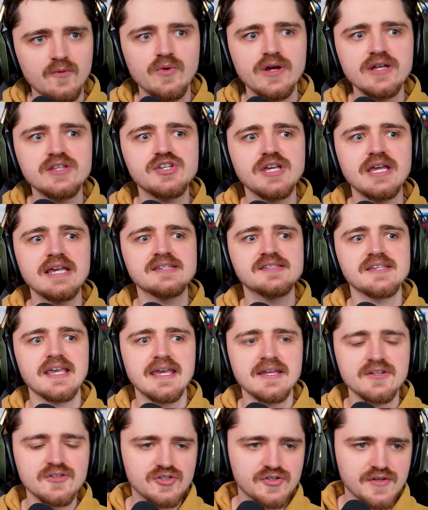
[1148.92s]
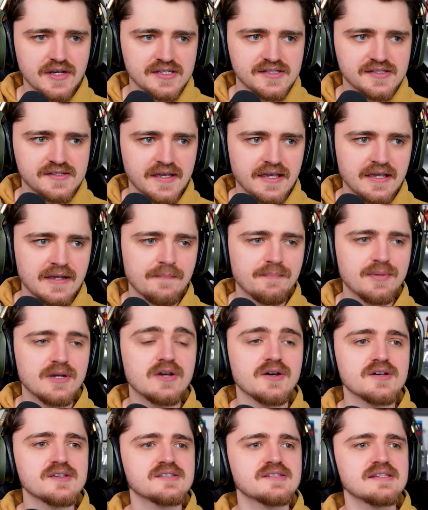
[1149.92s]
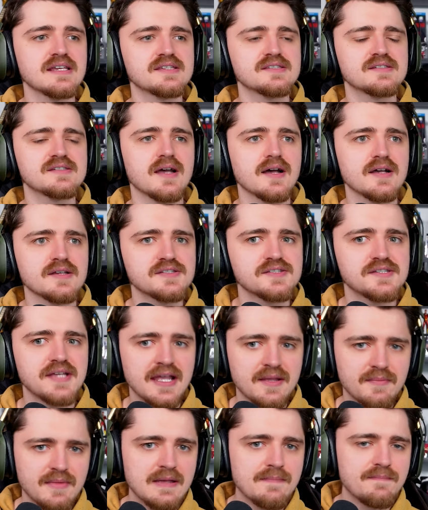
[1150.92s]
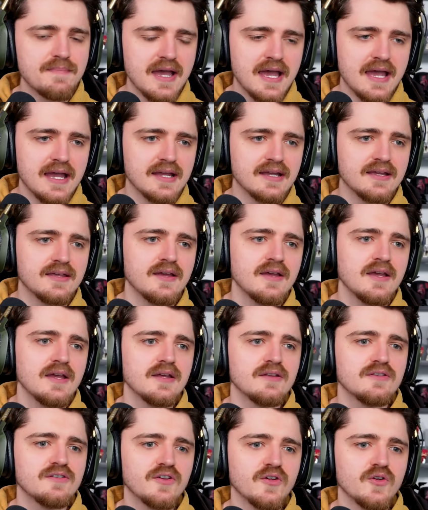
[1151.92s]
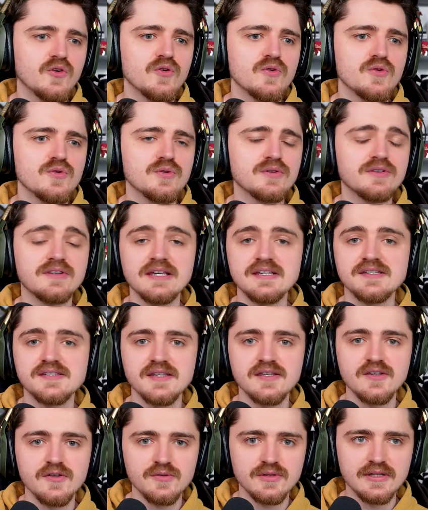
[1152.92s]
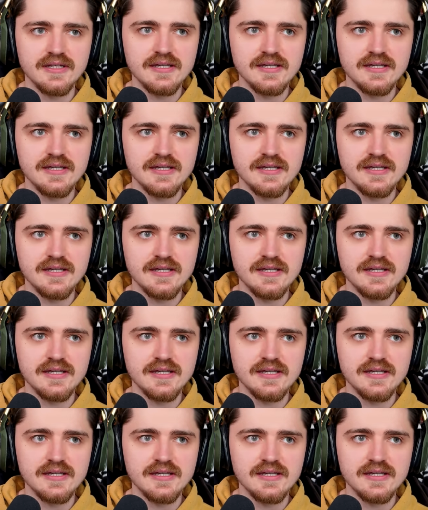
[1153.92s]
Which is interesting because this does take me back to DCU